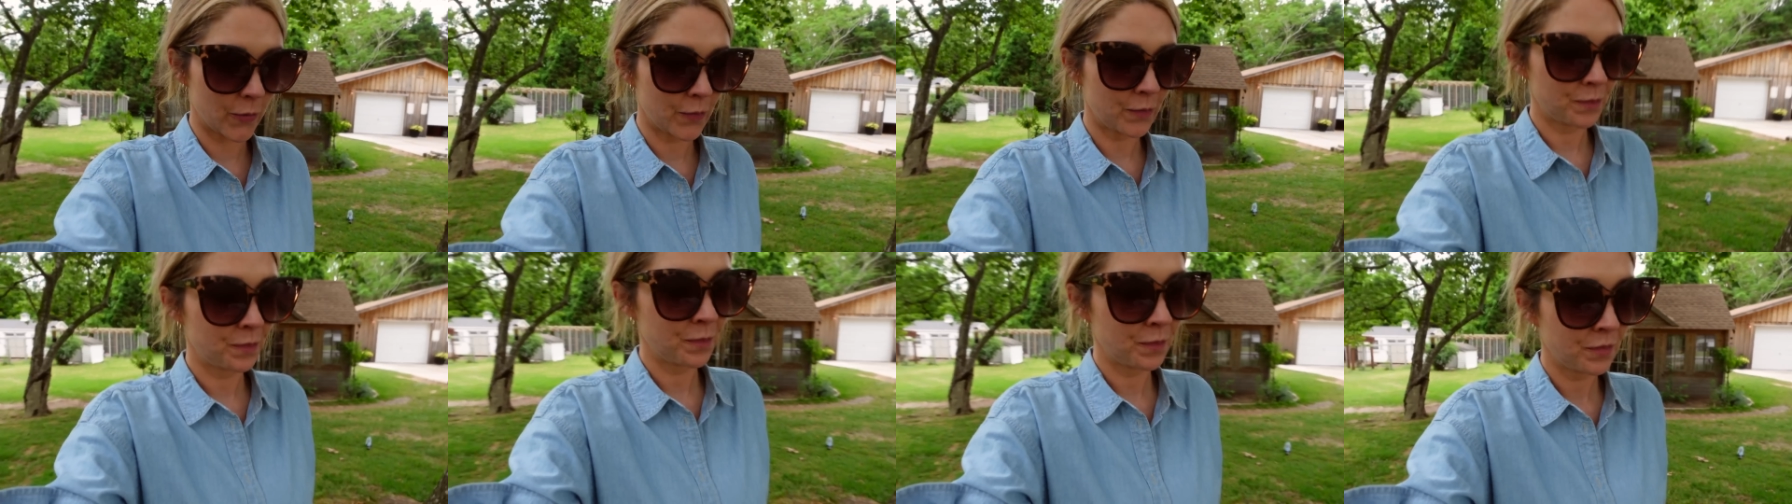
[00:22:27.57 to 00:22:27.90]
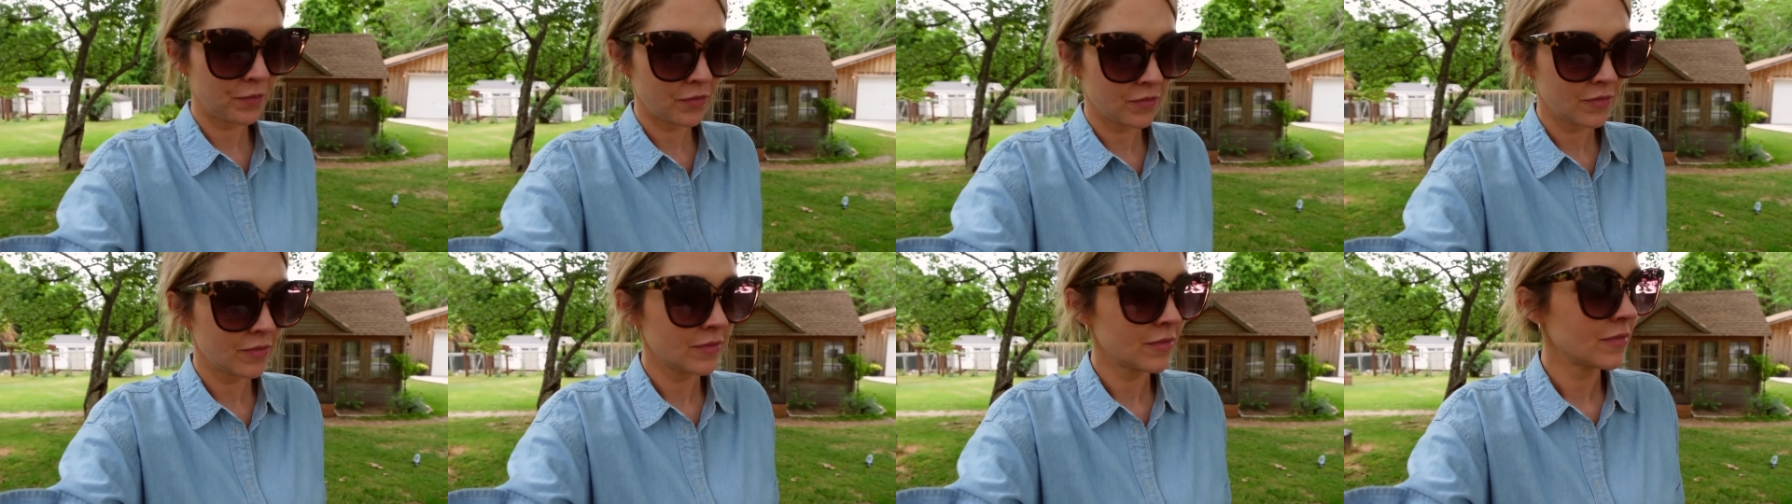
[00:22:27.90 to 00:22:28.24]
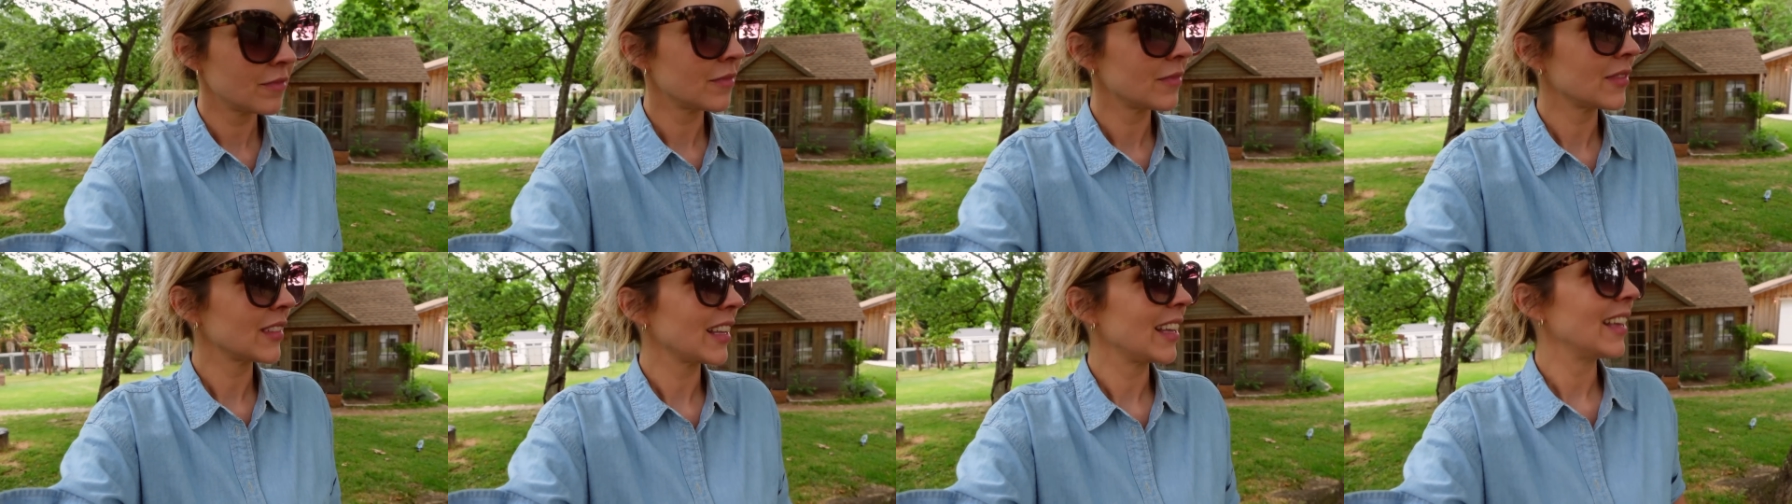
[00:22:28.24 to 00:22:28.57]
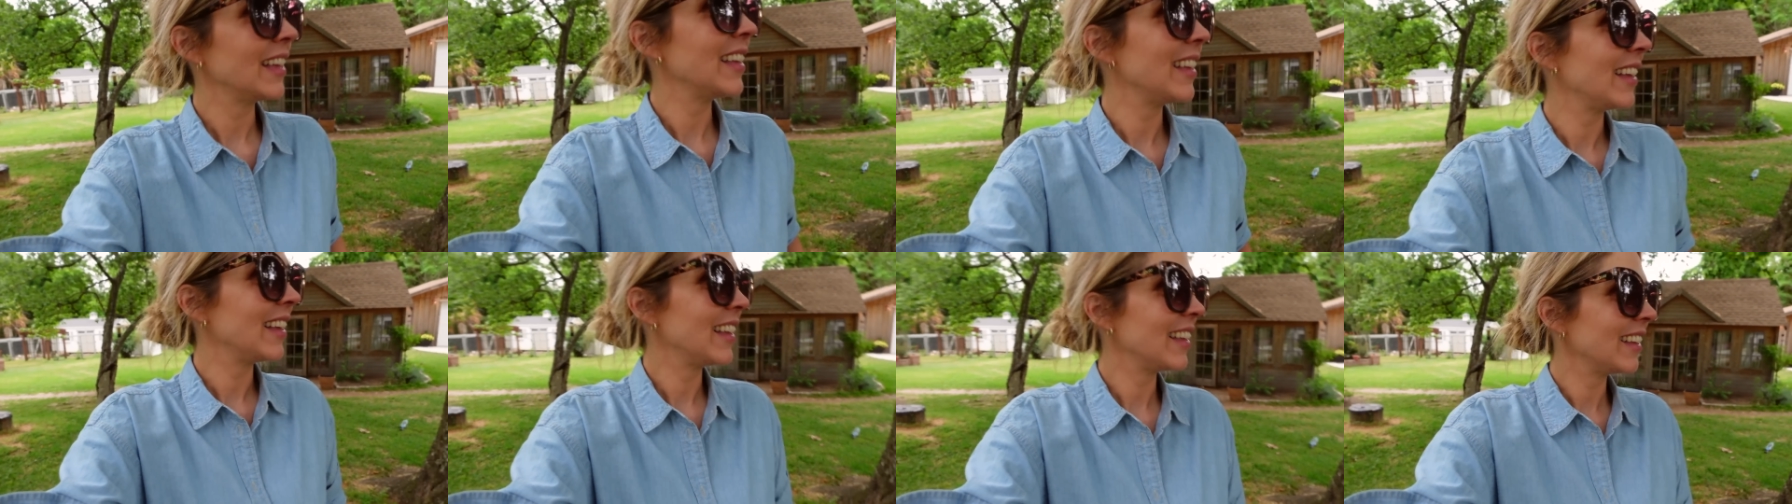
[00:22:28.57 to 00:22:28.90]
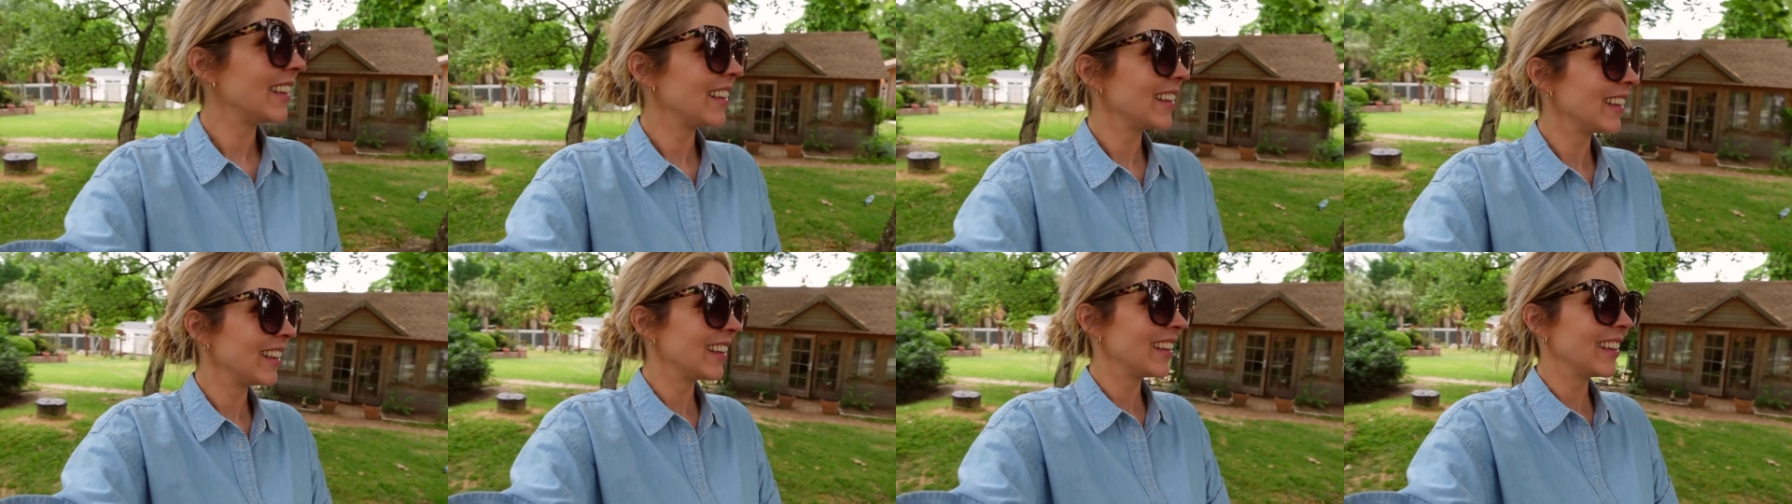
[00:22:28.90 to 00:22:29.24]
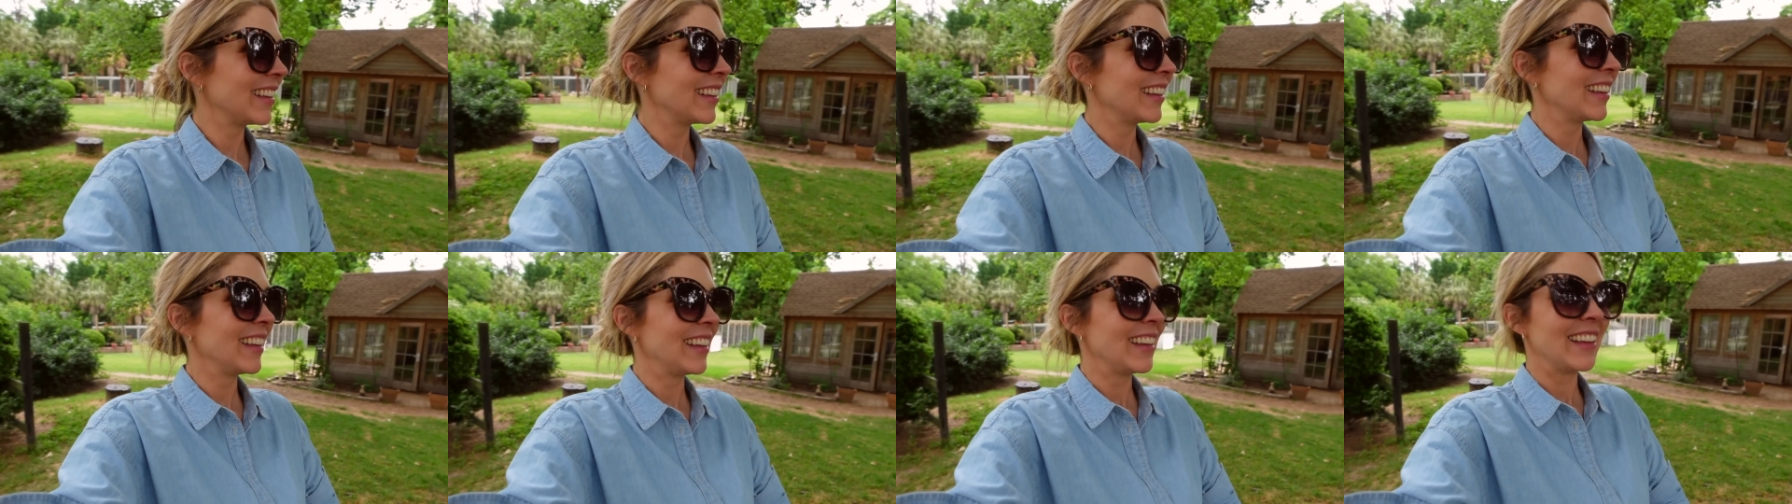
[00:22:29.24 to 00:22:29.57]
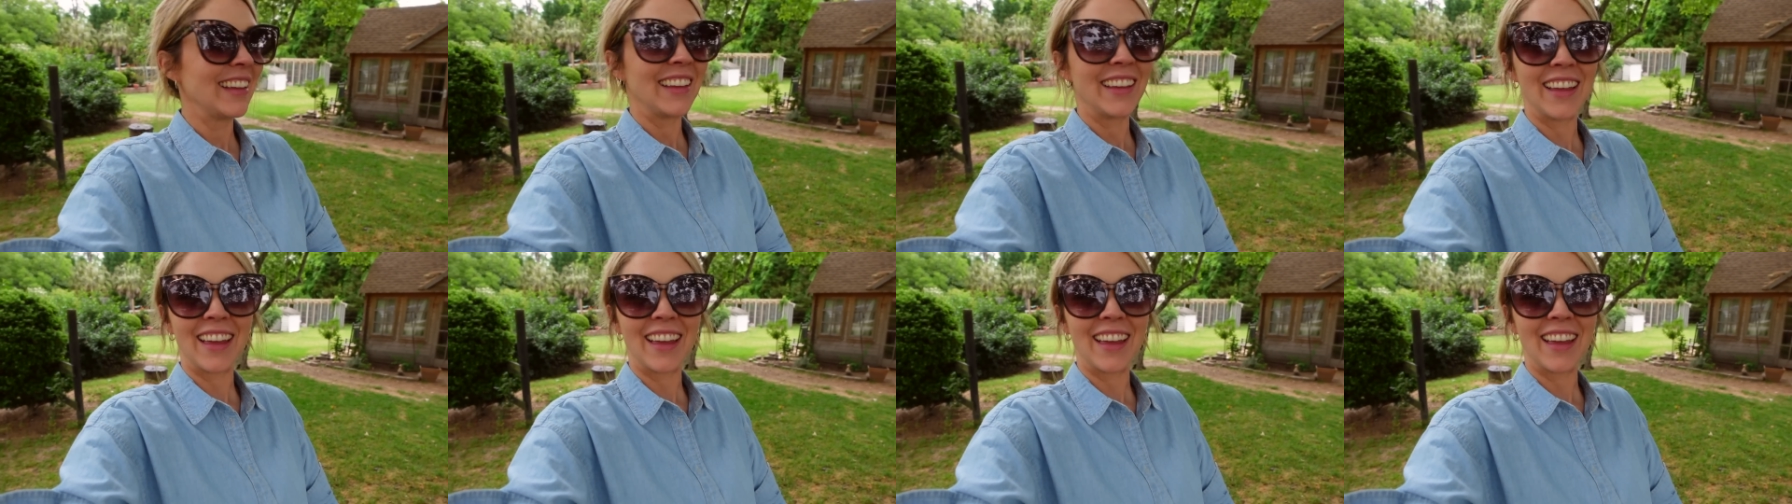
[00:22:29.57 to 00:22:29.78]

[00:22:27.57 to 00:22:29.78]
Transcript: The Carolina Audubon Society.